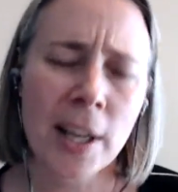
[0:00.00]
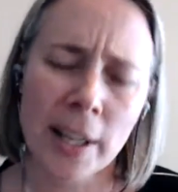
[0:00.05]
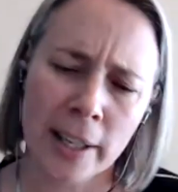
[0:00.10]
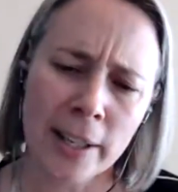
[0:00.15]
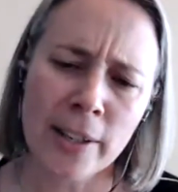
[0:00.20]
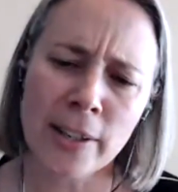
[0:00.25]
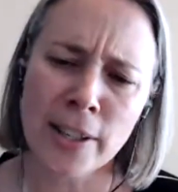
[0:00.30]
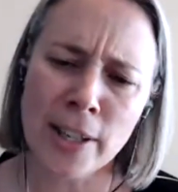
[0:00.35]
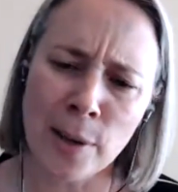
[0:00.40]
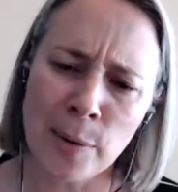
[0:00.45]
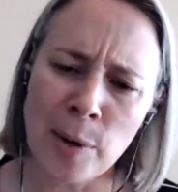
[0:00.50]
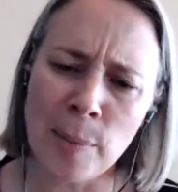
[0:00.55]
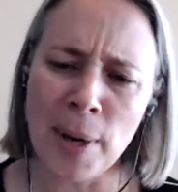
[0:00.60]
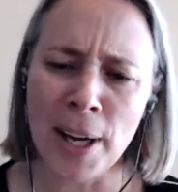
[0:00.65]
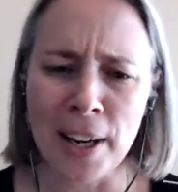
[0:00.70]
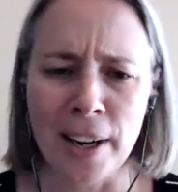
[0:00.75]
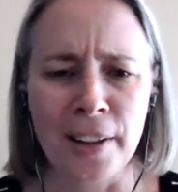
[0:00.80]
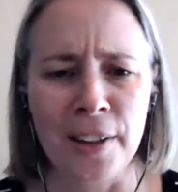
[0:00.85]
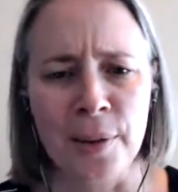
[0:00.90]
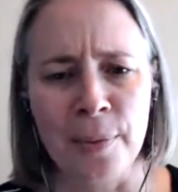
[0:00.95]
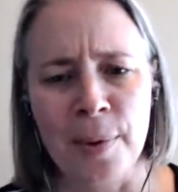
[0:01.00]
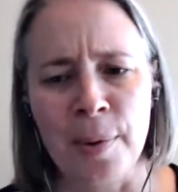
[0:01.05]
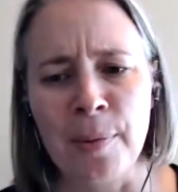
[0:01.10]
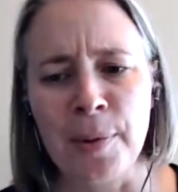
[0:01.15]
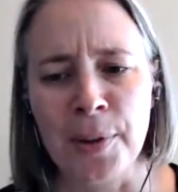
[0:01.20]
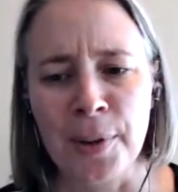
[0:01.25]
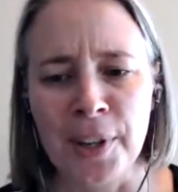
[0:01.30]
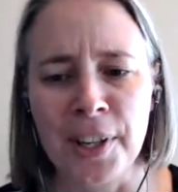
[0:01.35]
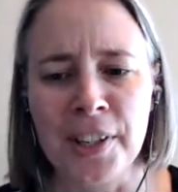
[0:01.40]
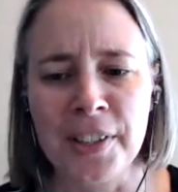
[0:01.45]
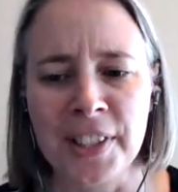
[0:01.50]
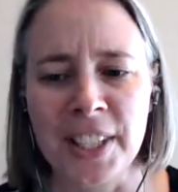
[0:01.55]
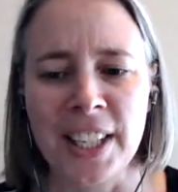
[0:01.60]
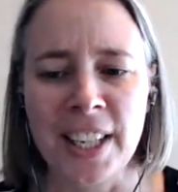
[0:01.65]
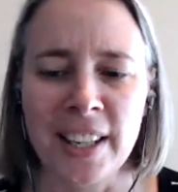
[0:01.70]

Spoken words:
can you tell me about other people who are using it?"